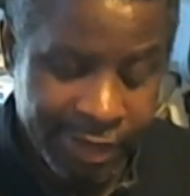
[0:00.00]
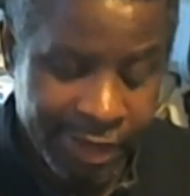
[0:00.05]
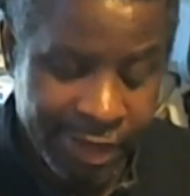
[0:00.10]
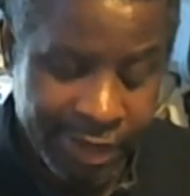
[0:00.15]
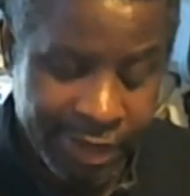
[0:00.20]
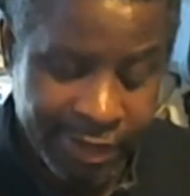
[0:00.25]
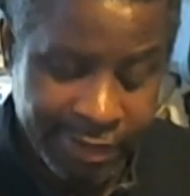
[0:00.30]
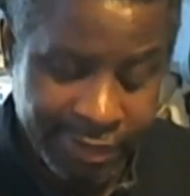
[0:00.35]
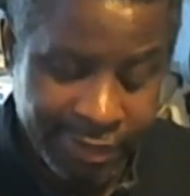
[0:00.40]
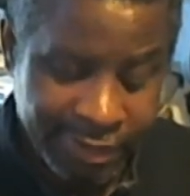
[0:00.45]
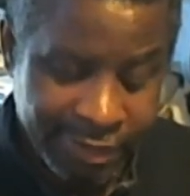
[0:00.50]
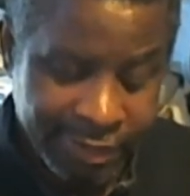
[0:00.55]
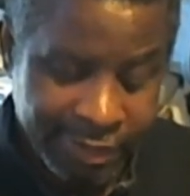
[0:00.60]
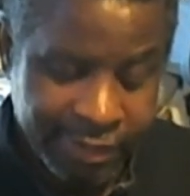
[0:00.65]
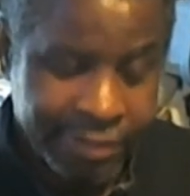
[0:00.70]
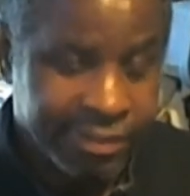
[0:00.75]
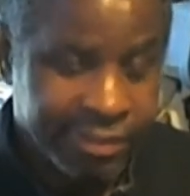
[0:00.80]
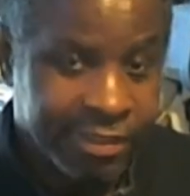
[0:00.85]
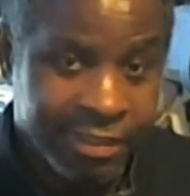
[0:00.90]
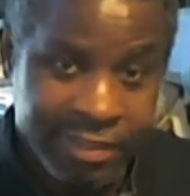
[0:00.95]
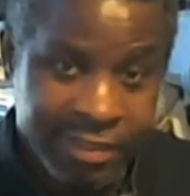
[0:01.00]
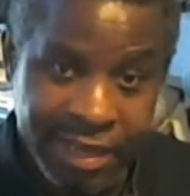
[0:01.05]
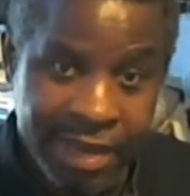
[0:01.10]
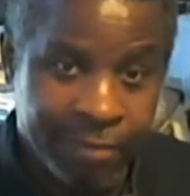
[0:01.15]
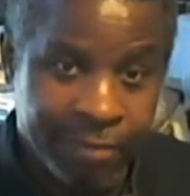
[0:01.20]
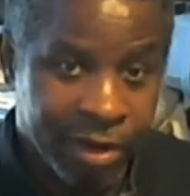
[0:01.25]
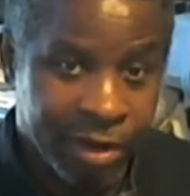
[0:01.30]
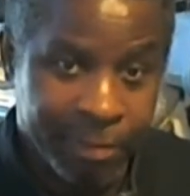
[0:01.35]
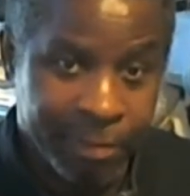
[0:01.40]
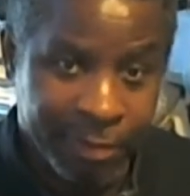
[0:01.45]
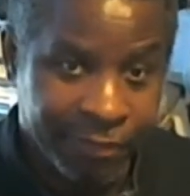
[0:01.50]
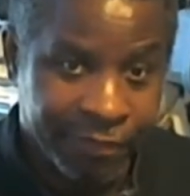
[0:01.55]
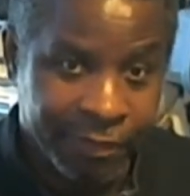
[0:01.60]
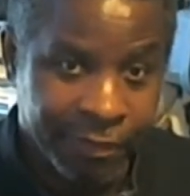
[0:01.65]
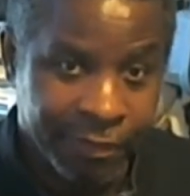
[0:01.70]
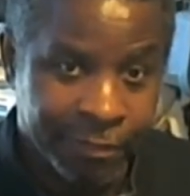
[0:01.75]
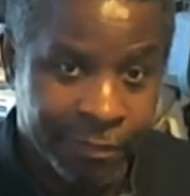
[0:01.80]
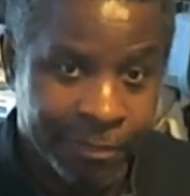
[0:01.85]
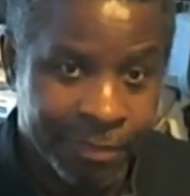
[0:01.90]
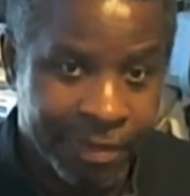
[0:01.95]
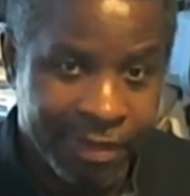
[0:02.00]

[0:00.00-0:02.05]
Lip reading: And this is a Sam Raimi film,